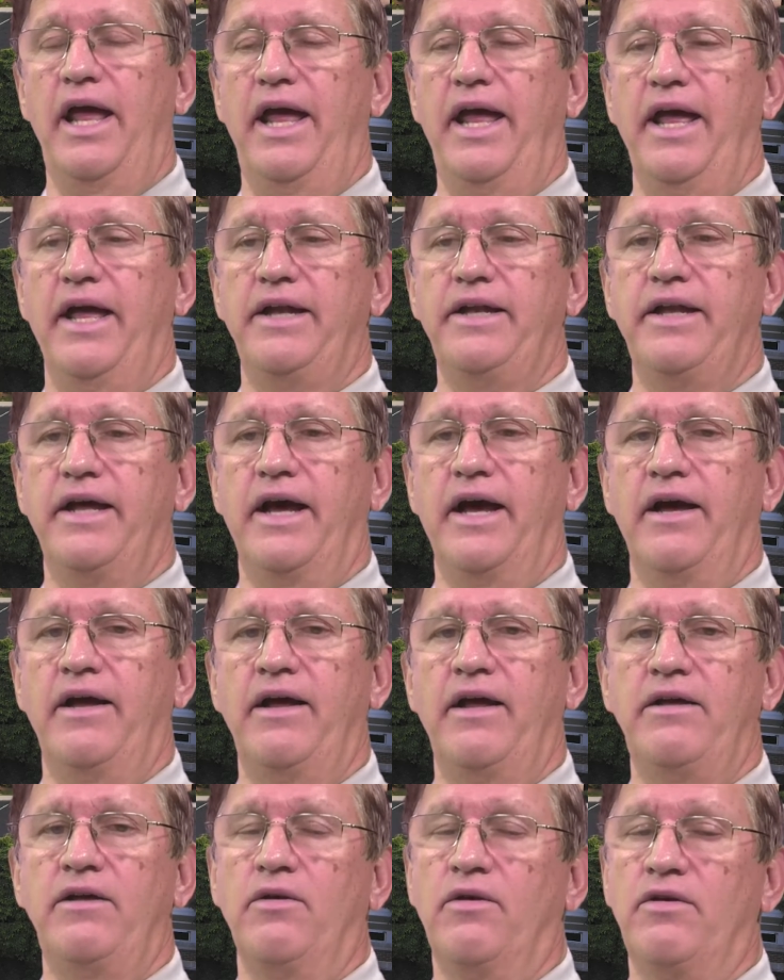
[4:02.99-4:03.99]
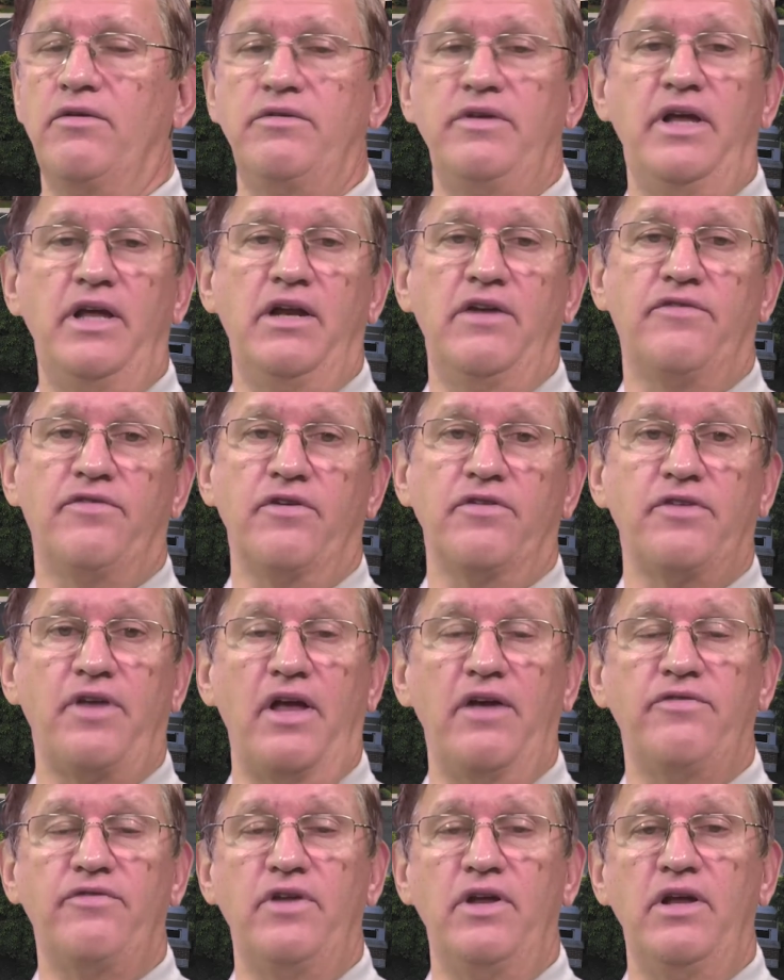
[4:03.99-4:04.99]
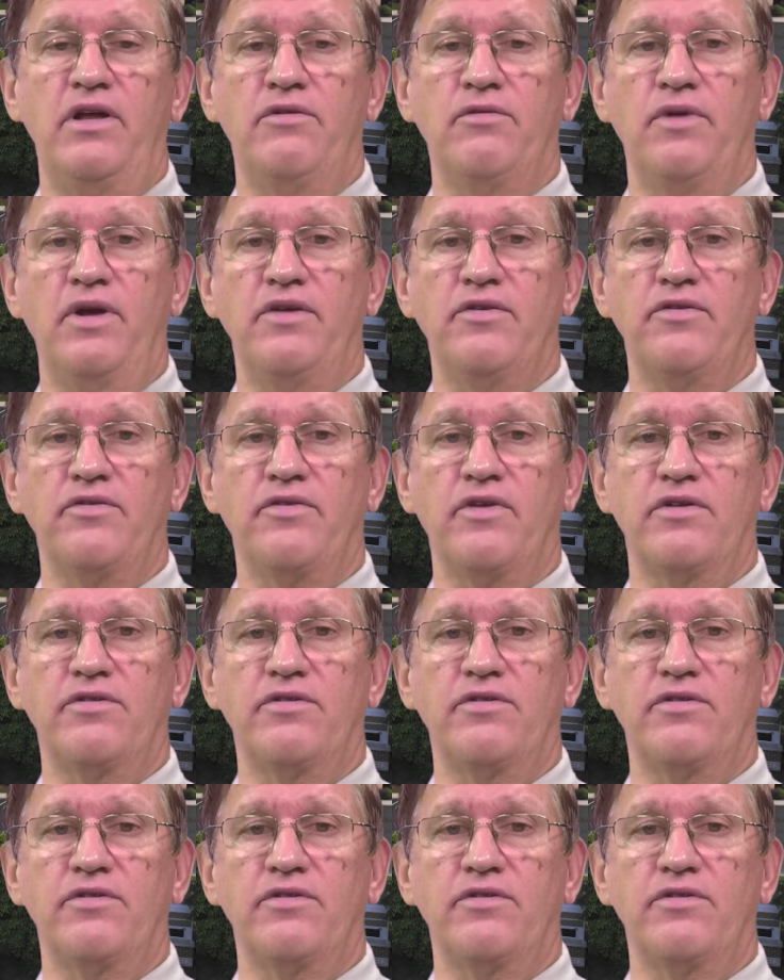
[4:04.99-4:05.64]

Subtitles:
and, you know, needed for safety reasons